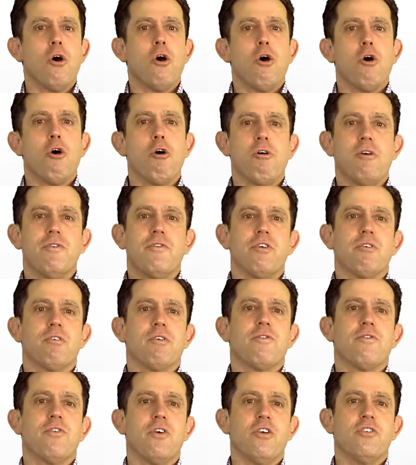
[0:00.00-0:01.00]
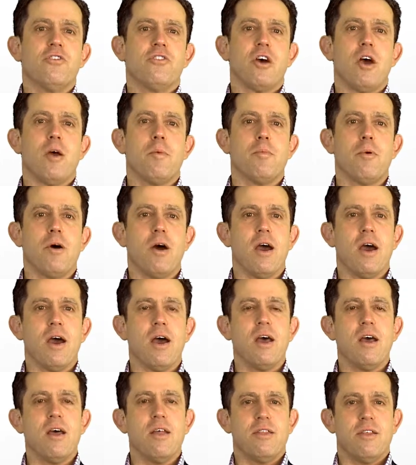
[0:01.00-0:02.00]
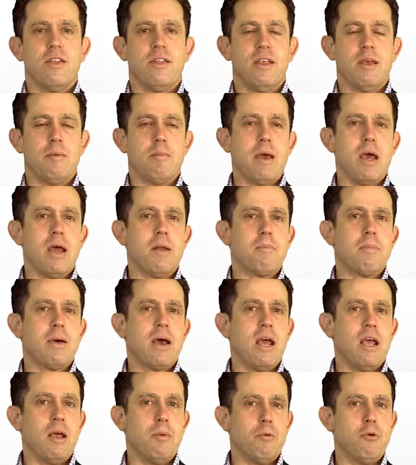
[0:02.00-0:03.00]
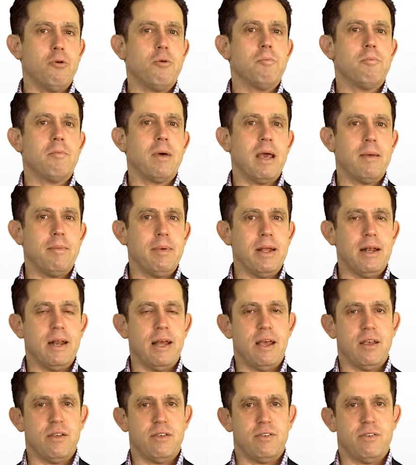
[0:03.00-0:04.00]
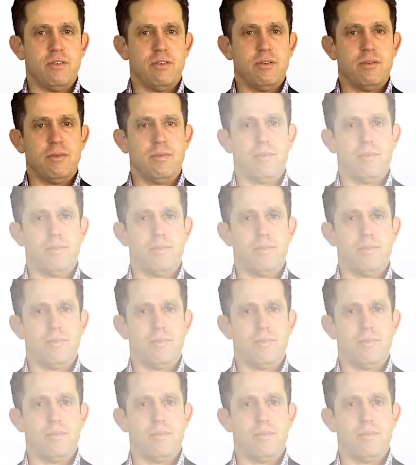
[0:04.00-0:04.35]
or if you're a first home buyer, then the amount payable may be less.